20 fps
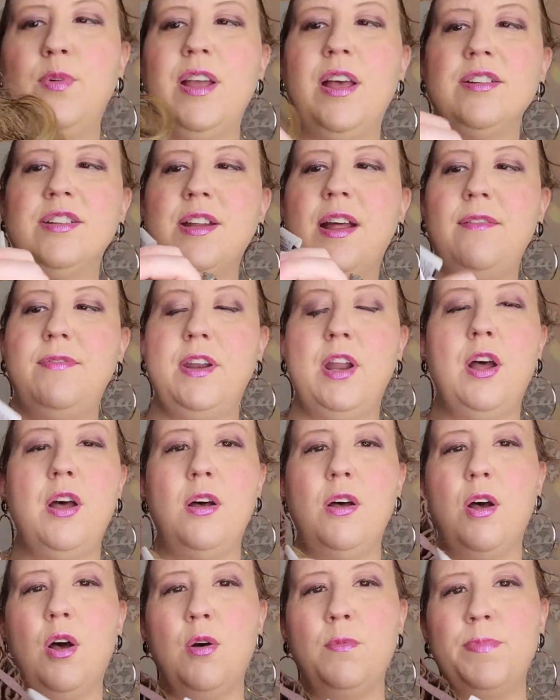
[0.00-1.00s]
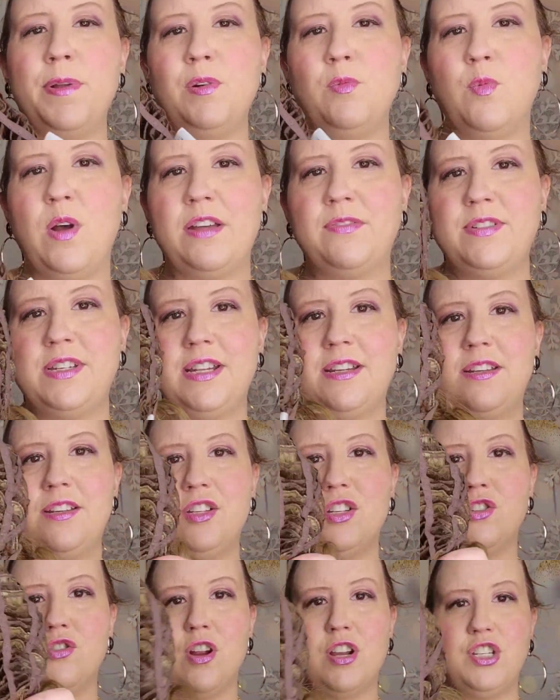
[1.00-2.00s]
also have an uh, open wefted
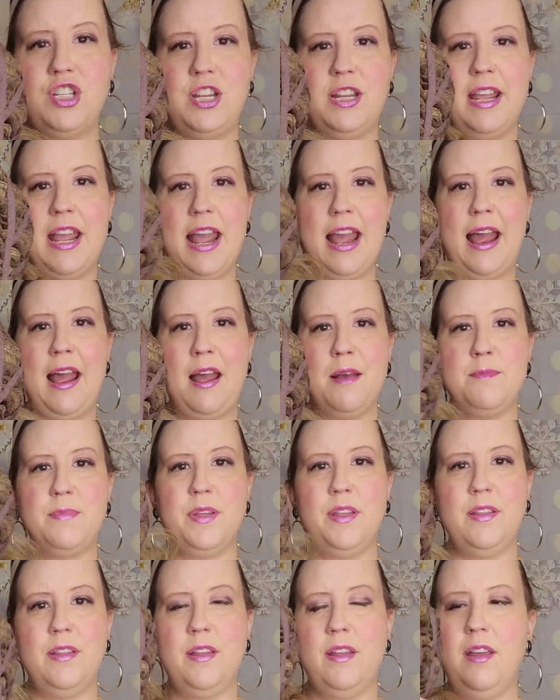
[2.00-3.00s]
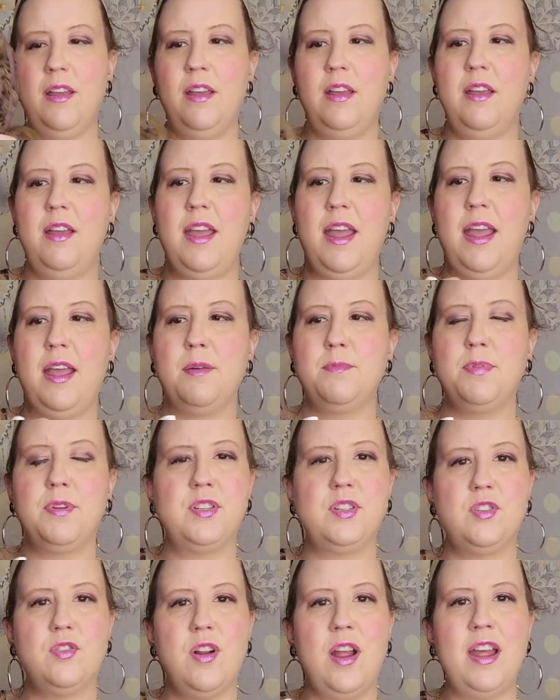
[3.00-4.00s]
stretchy cap, ample
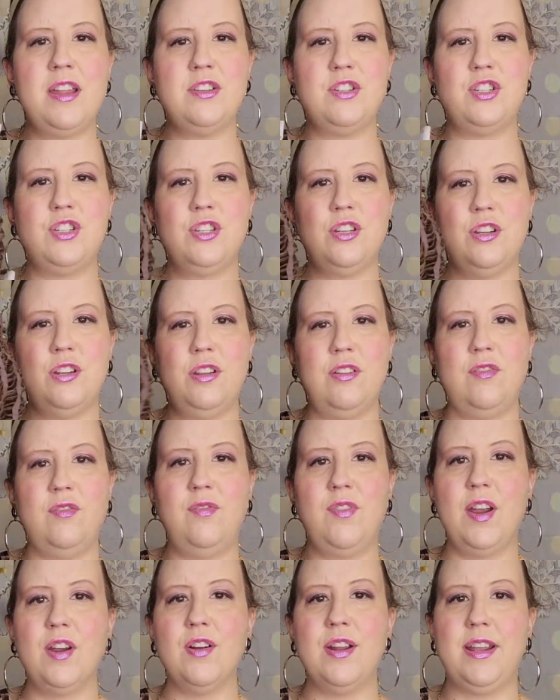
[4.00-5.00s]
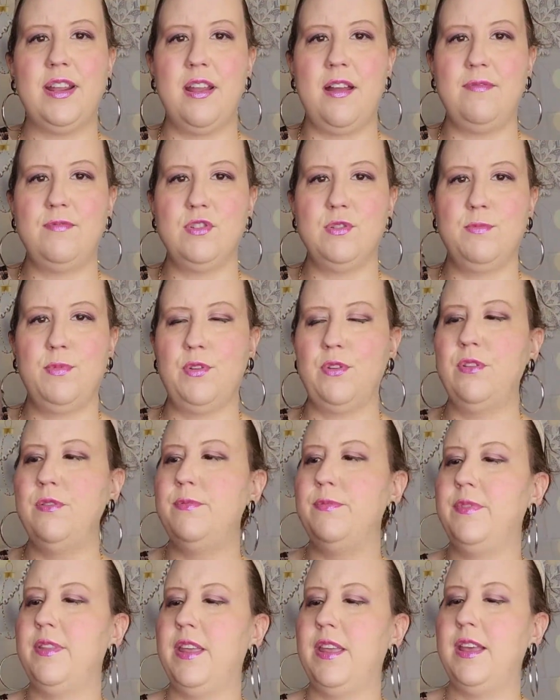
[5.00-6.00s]
stretch, very comfortable.
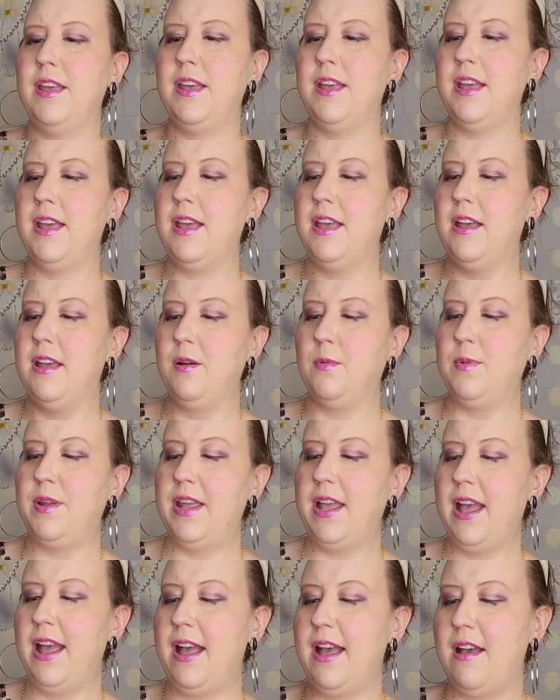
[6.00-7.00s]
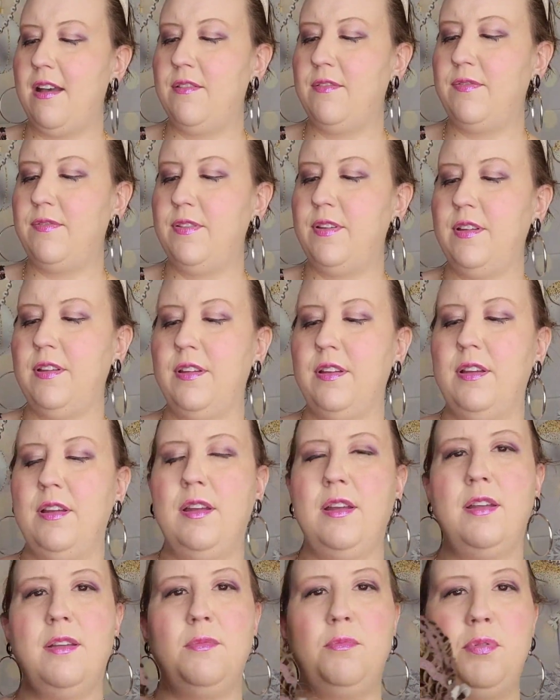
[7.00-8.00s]
We have
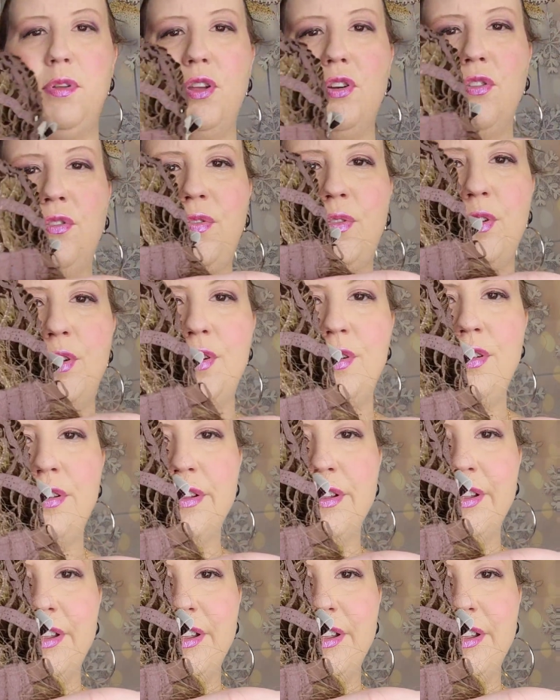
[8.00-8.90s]
beautiful